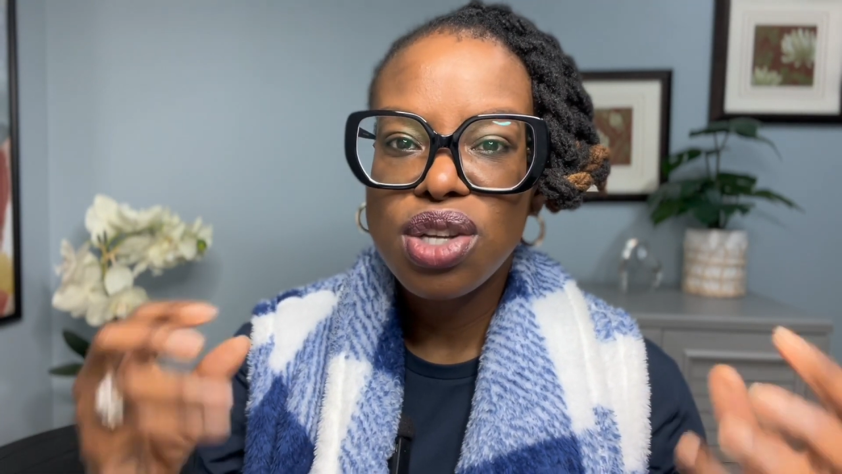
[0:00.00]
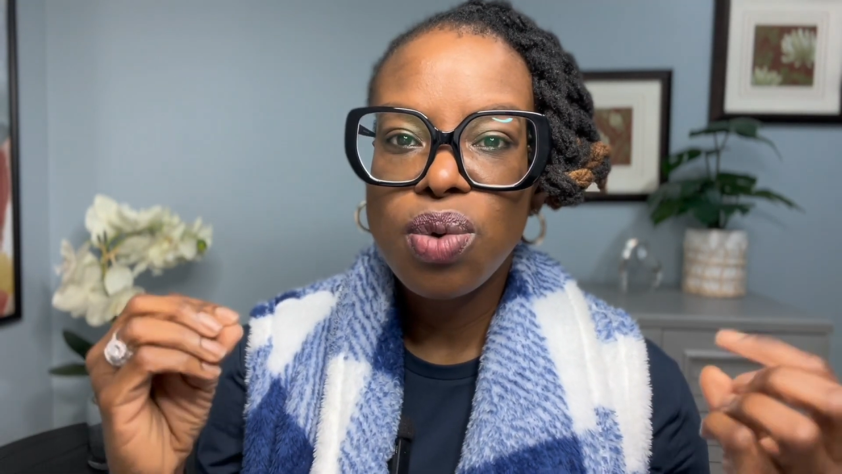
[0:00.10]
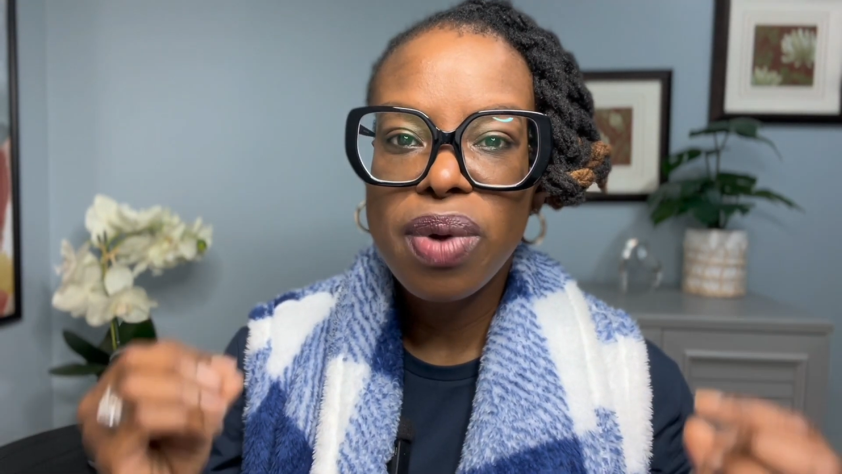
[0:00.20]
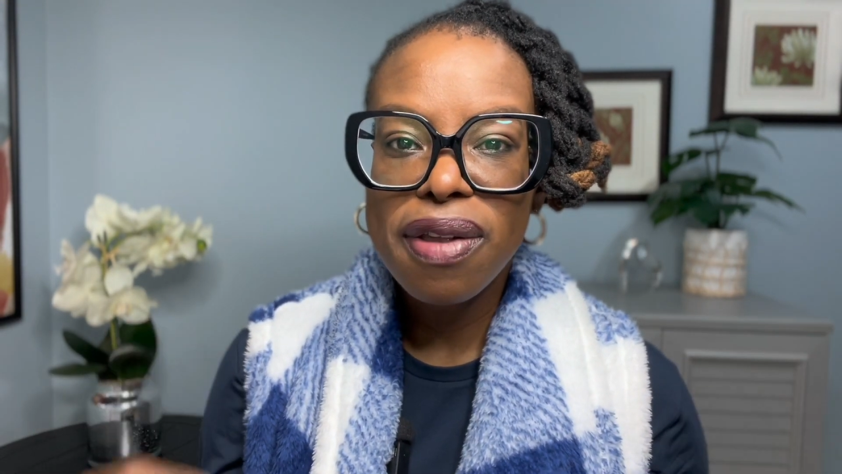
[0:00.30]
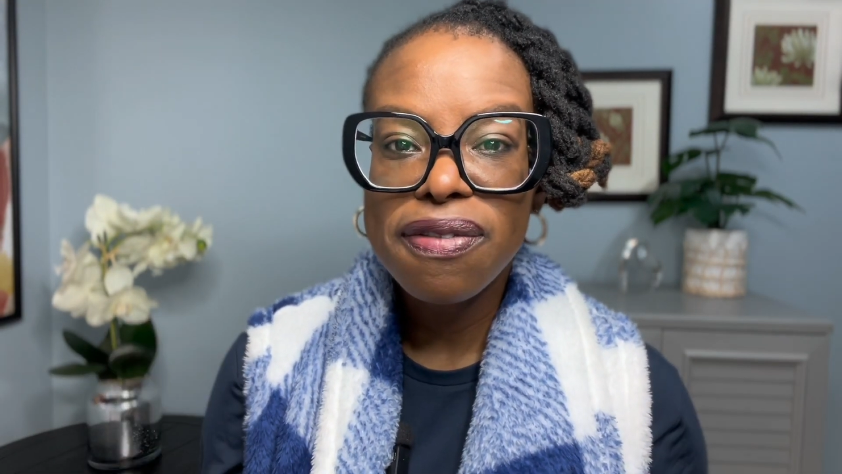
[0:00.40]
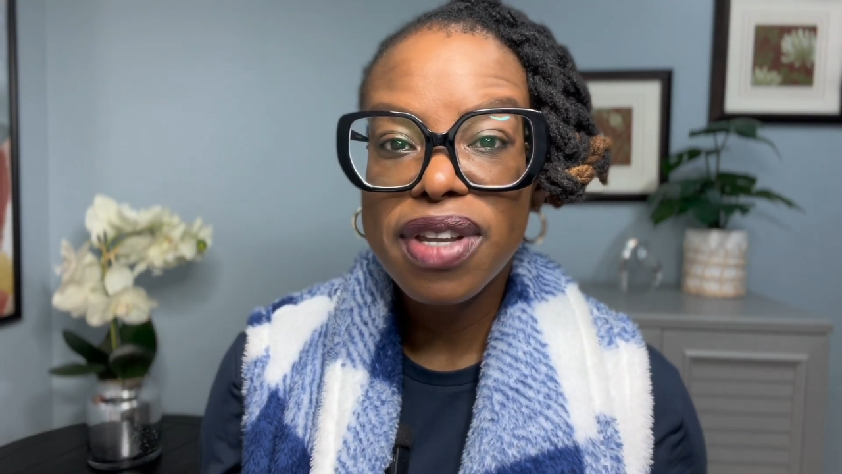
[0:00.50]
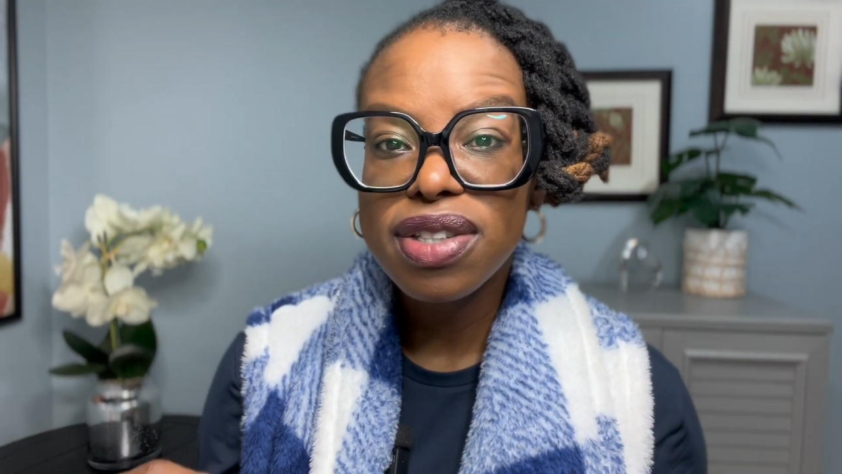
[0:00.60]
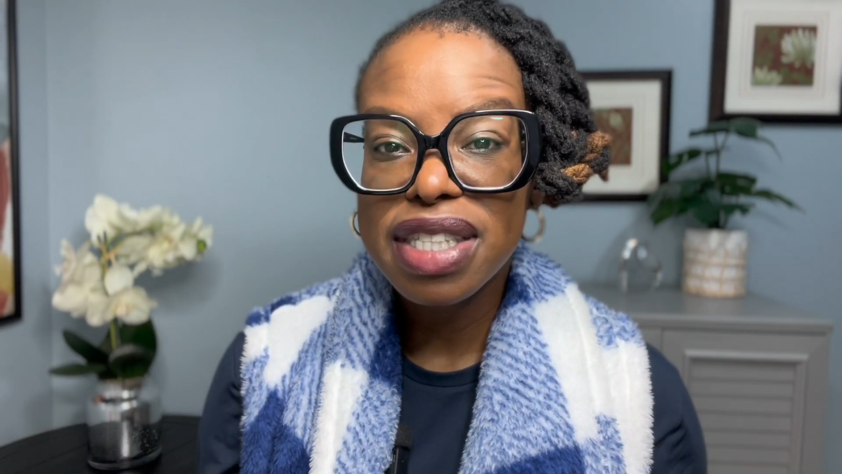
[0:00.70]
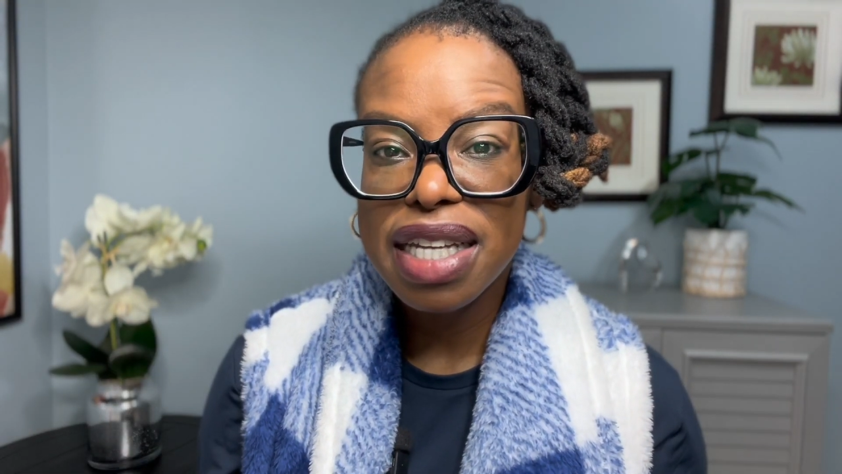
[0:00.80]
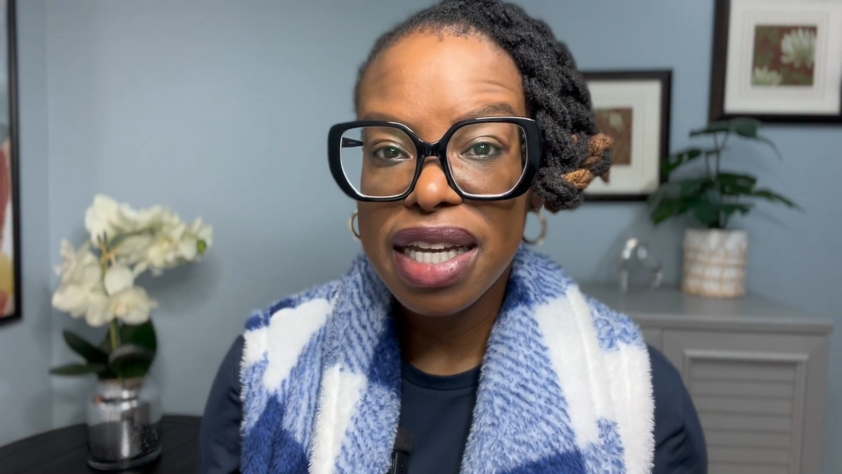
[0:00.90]
You will
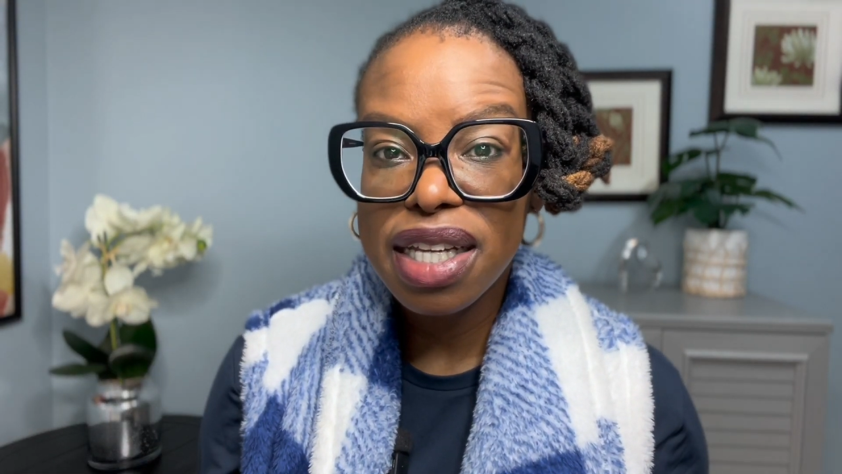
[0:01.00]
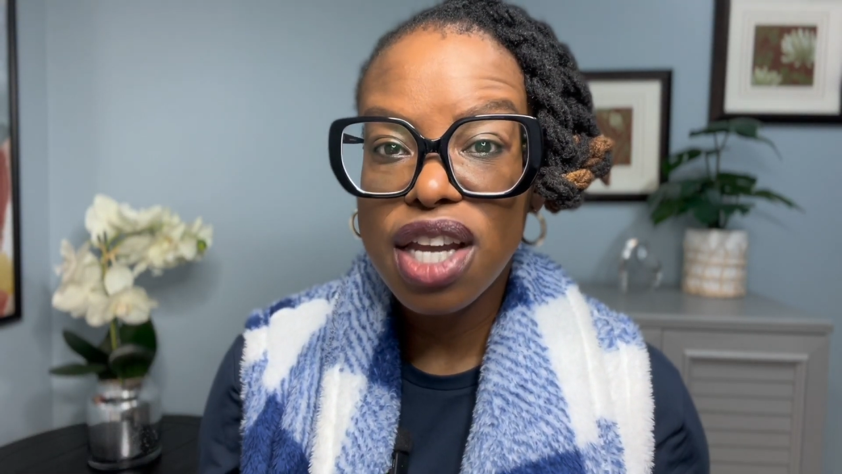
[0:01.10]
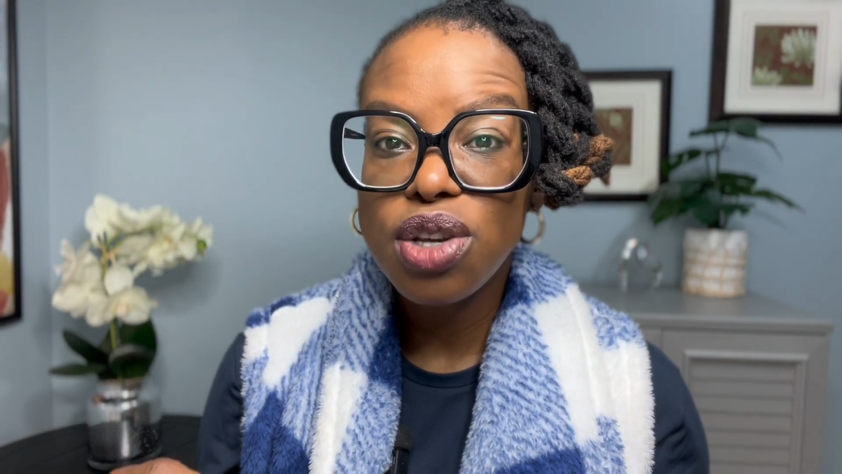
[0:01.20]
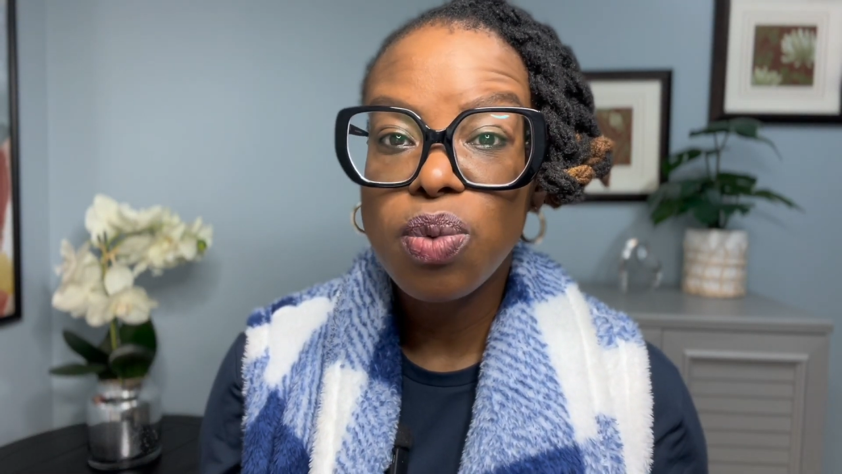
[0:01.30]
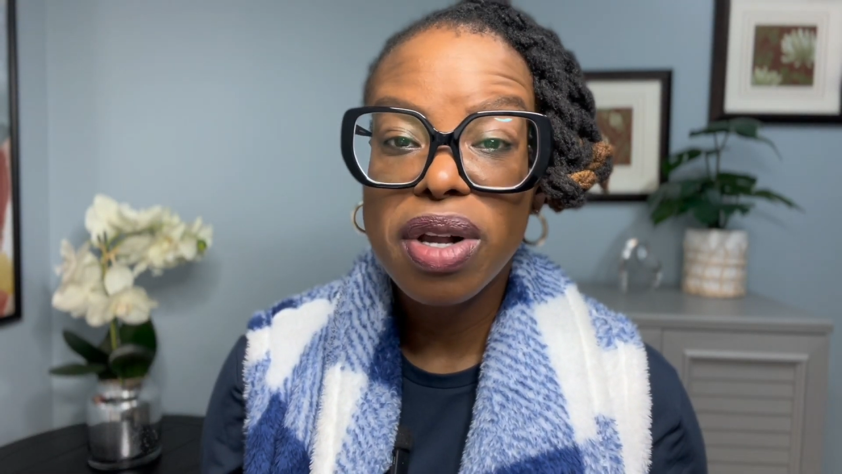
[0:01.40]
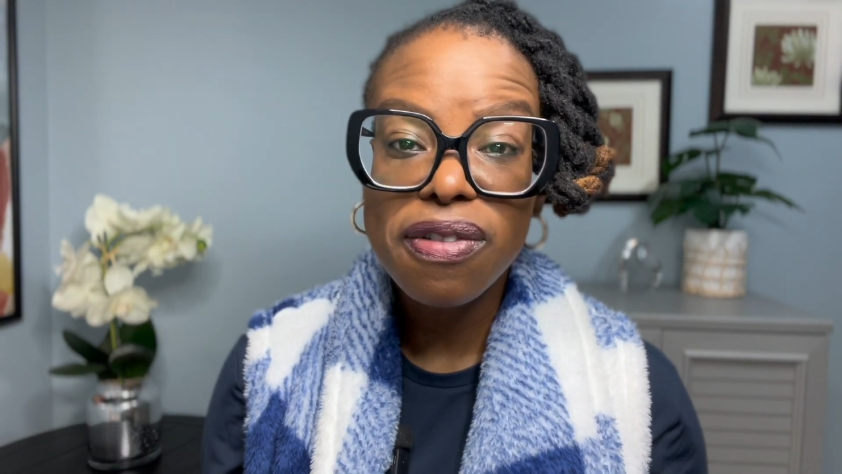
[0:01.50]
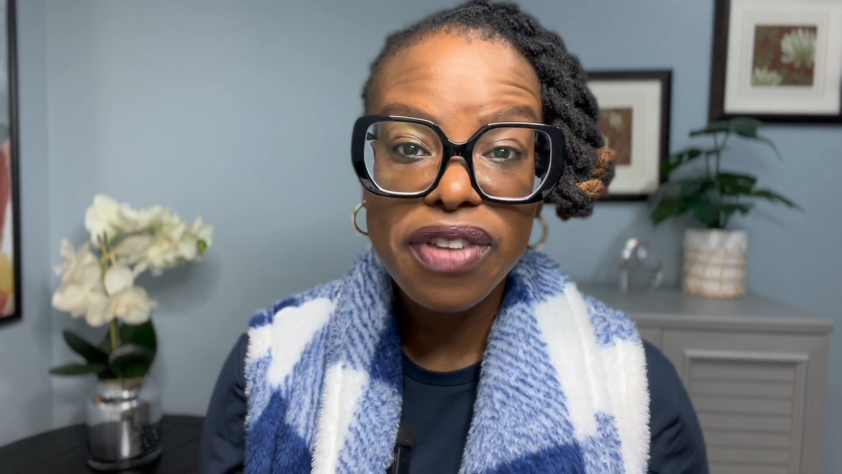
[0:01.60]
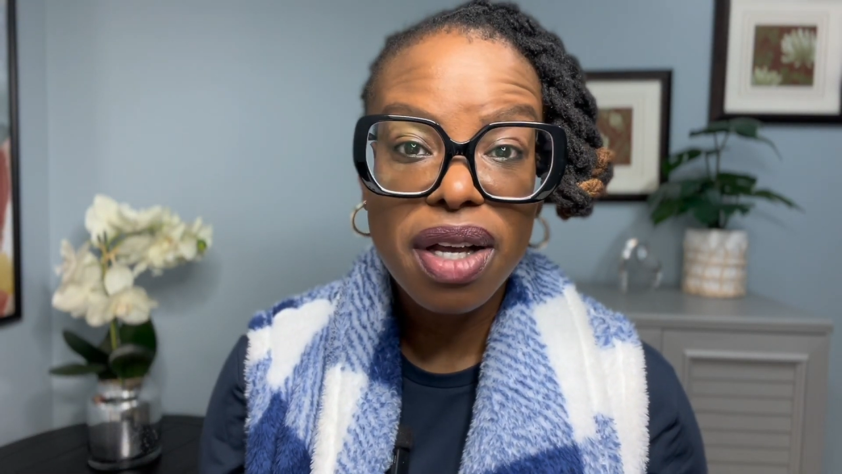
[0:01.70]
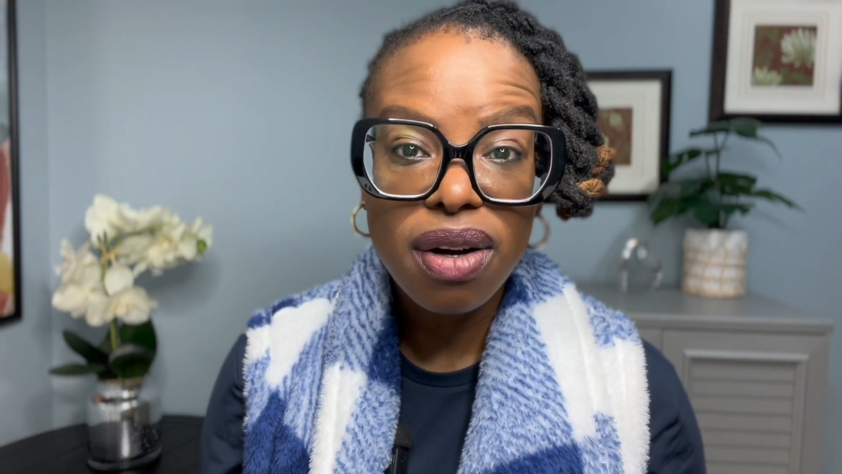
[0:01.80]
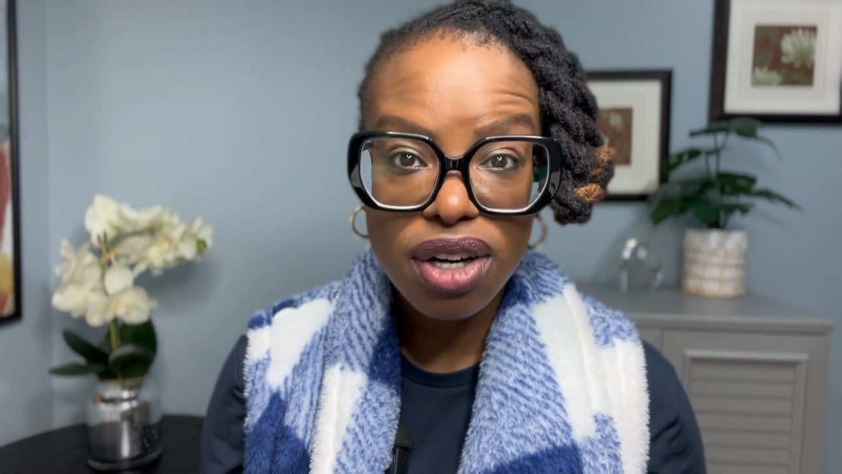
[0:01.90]
feel seen, you will
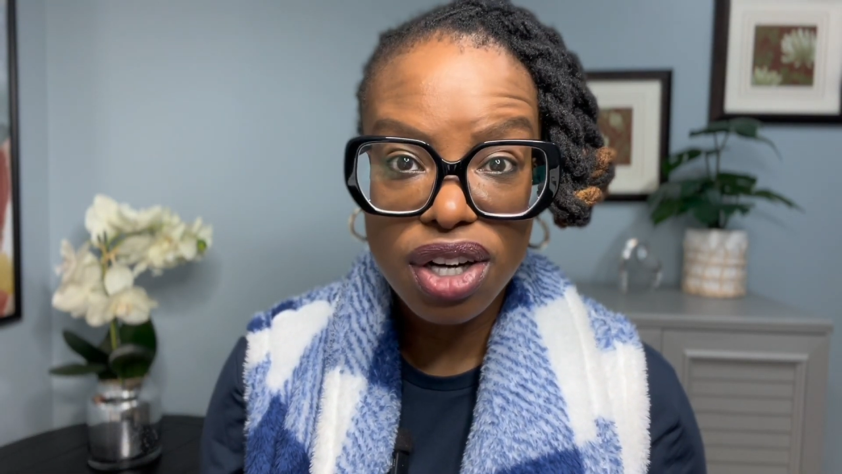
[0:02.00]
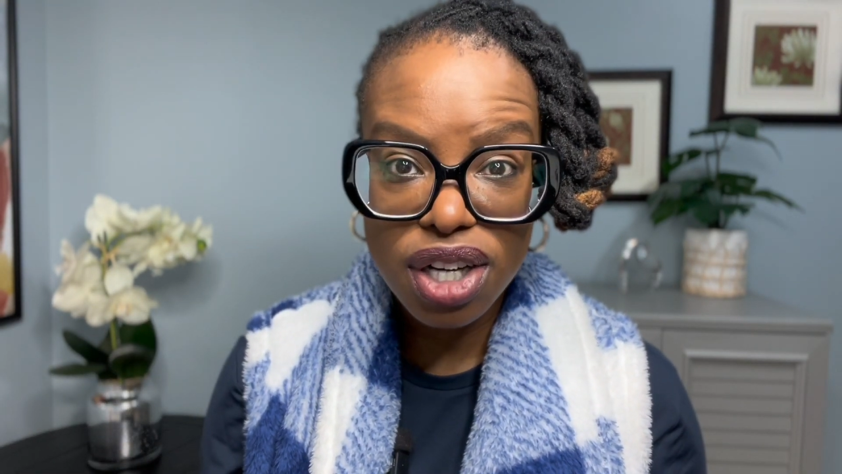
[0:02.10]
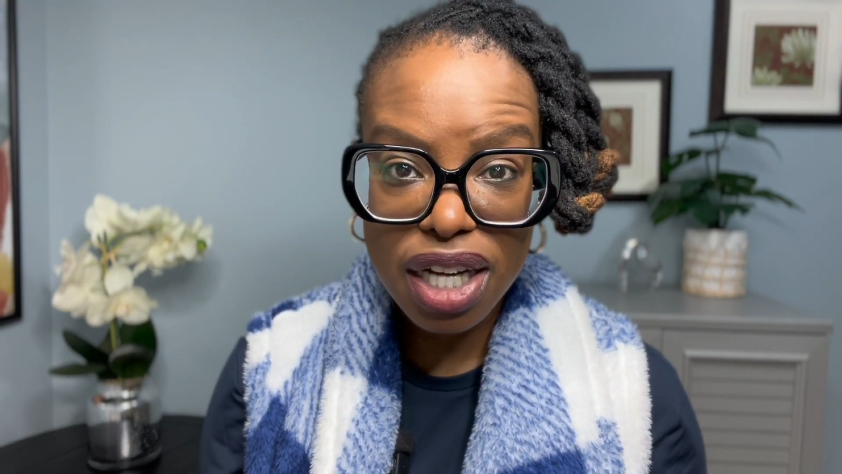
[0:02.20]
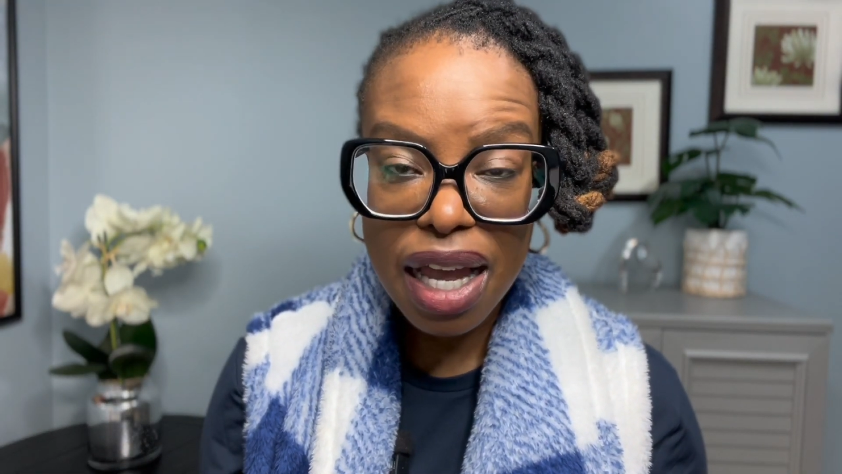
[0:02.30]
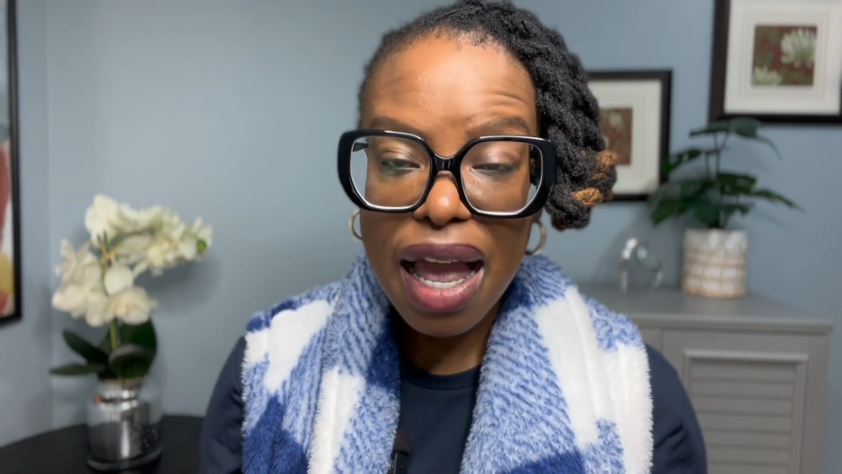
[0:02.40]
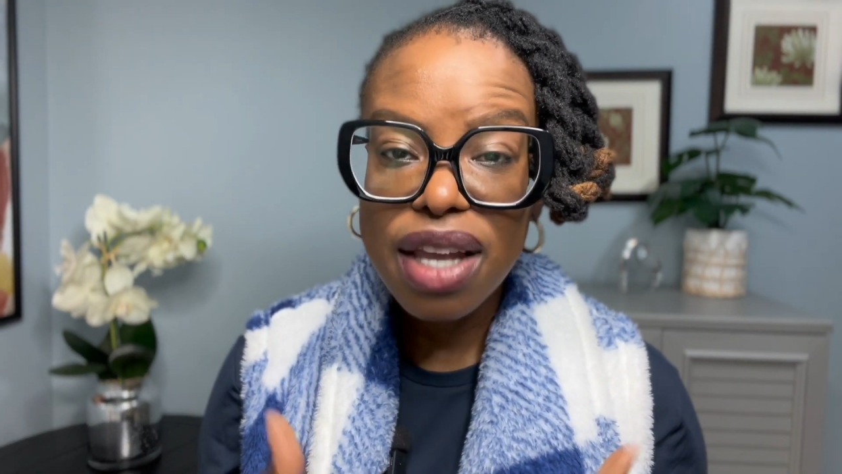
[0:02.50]
feel heard,